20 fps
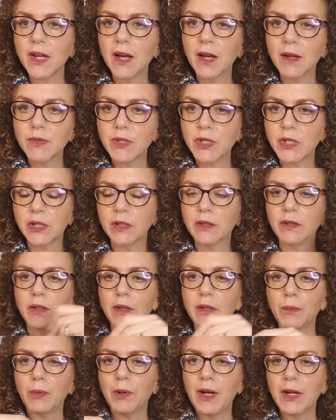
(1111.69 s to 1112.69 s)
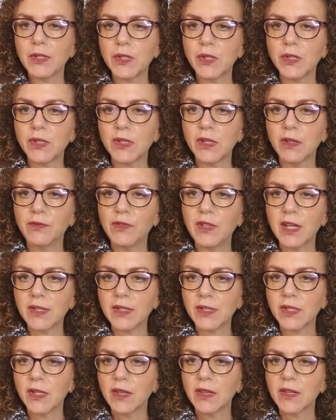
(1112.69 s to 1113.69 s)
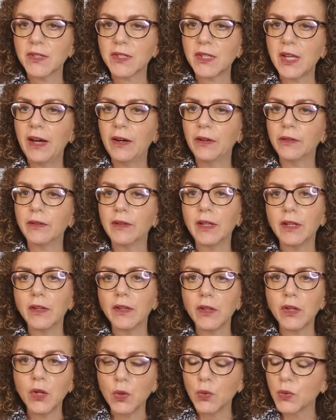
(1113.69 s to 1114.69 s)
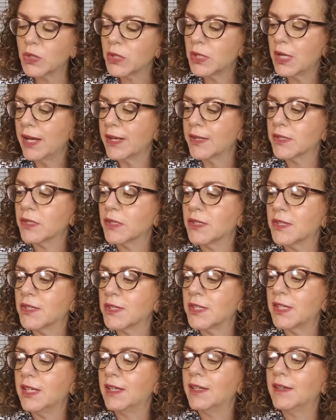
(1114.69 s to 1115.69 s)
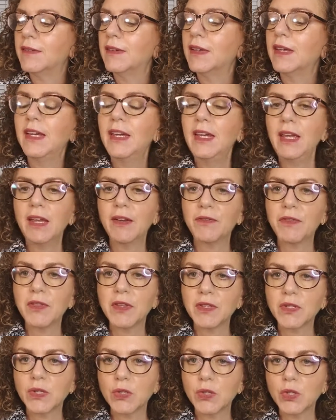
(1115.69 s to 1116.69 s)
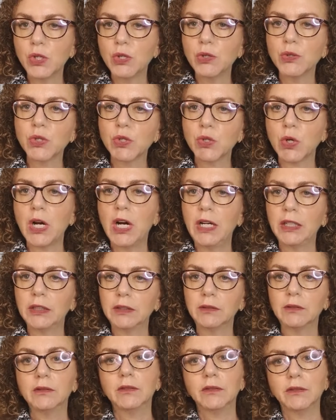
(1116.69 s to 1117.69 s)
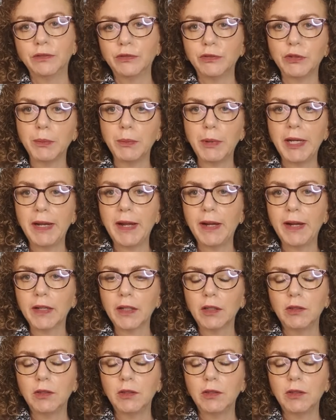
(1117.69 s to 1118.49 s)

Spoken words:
I'm still in the process of testing this out in the use test to see if this is too strong for my neck.